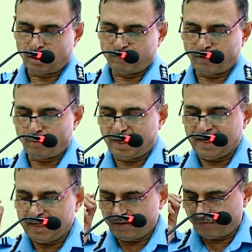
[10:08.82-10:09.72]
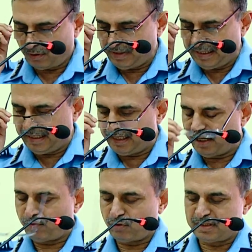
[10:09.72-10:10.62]
From the Indian
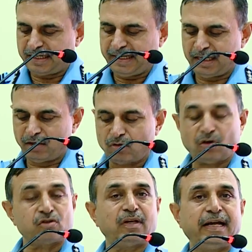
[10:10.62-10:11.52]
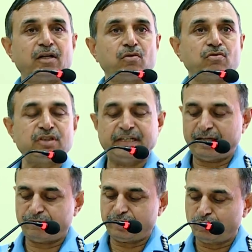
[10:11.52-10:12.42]
Air Force side, I would also like to share
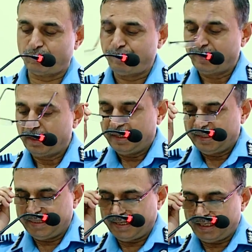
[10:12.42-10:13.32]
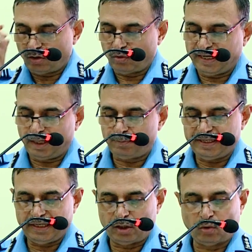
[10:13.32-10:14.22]
with you that to help
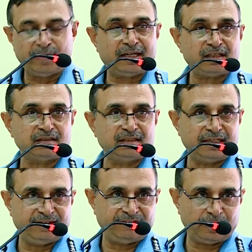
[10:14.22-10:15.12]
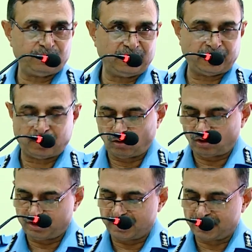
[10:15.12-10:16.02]
the innovators develop the
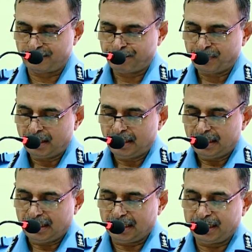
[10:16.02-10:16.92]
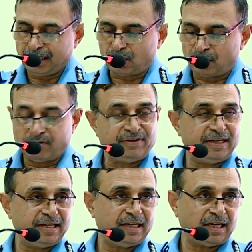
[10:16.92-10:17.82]
technologies,
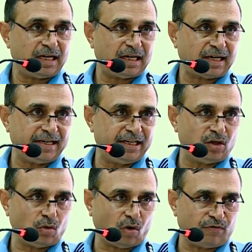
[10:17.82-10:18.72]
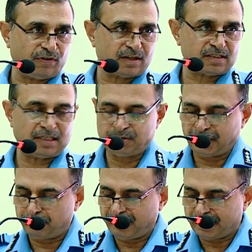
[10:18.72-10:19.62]
we are ready to offer
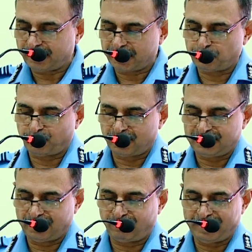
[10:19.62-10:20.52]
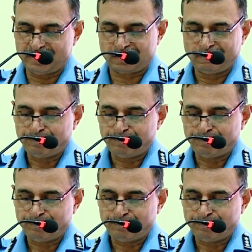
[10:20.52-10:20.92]
subject matter experts advice.